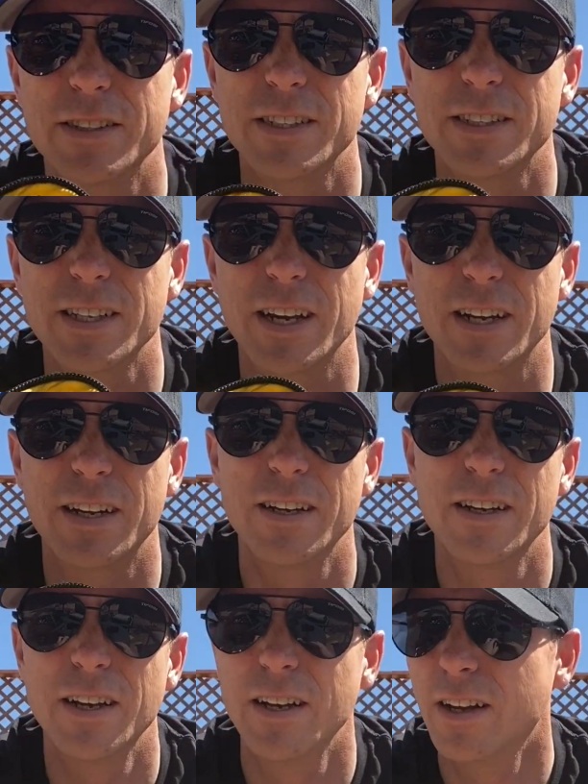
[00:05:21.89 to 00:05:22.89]
this like,
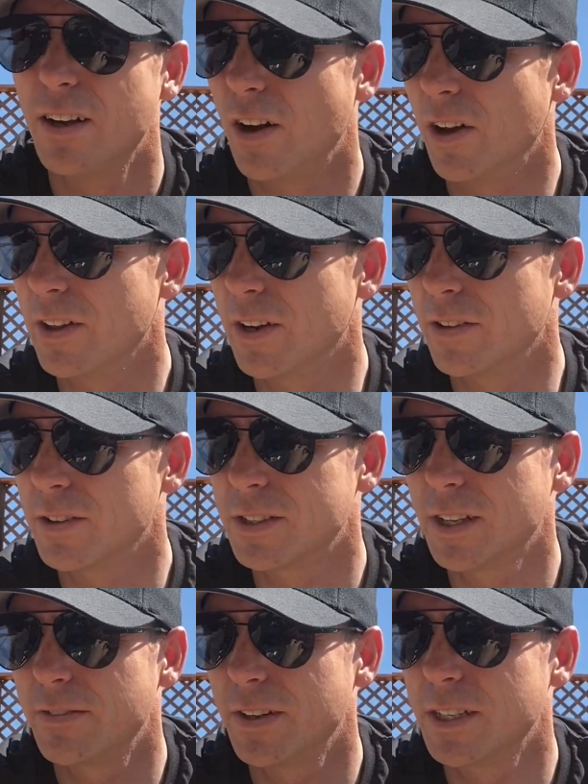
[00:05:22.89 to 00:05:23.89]
all that other
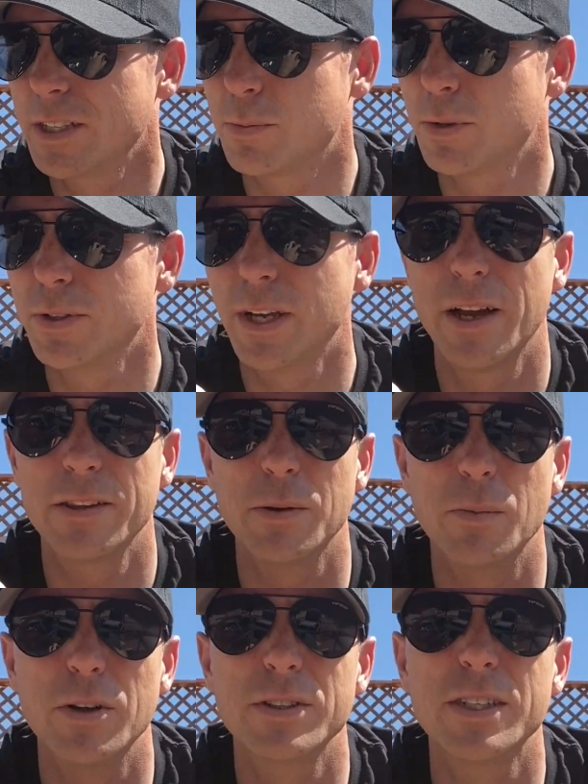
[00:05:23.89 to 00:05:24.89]
stuff I just pulled out, the
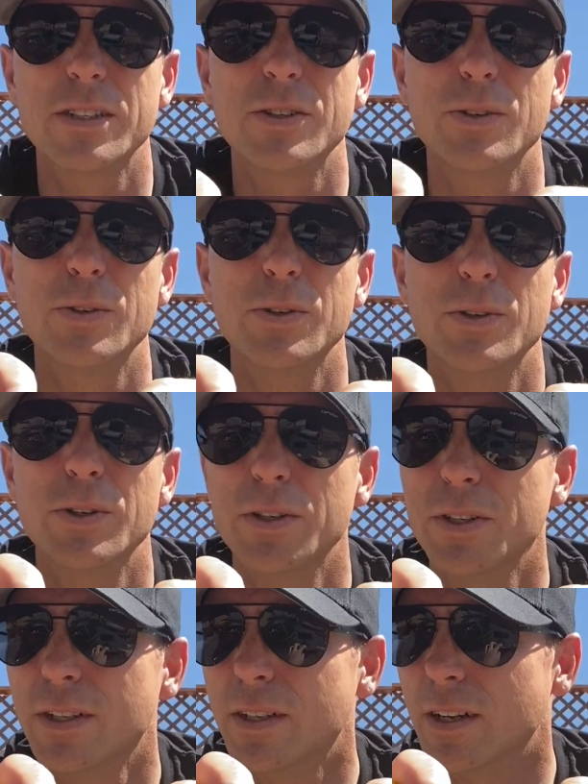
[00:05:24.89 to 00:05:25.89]

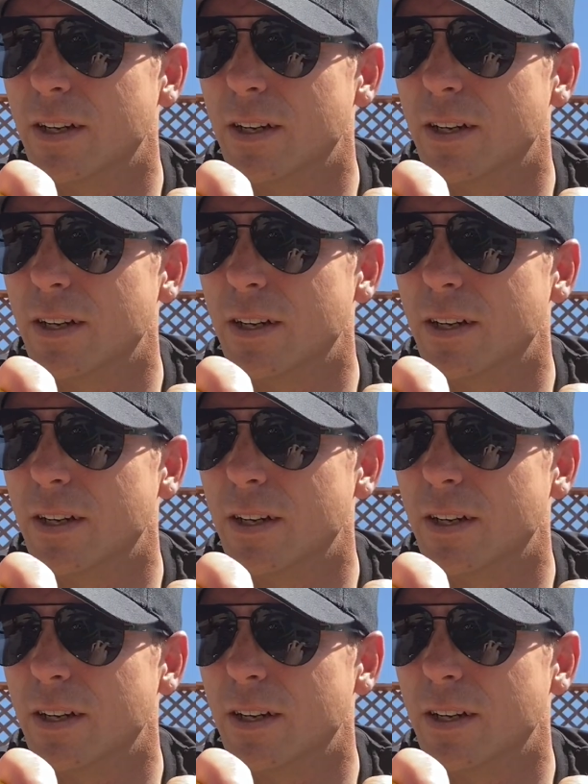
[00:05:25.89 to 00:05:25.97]
multi-tool,